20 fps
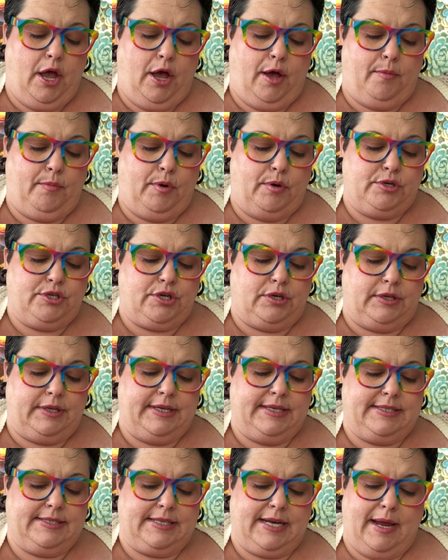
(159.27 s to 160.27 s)

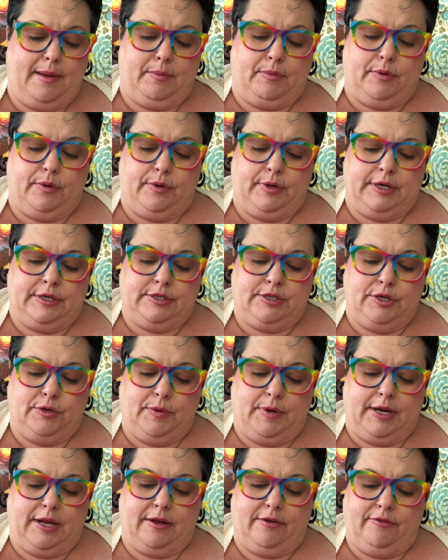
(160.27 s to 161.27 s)
emotionally stable,
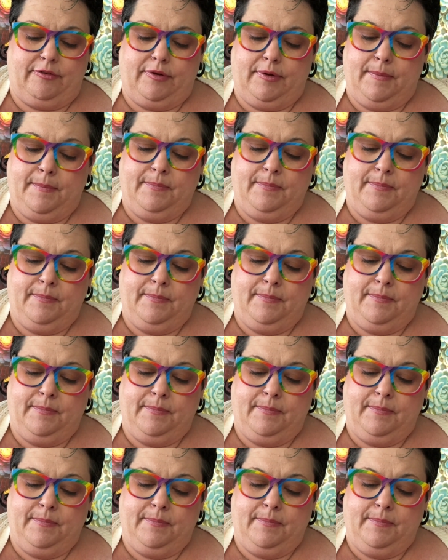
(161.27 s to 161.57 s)
intuitive.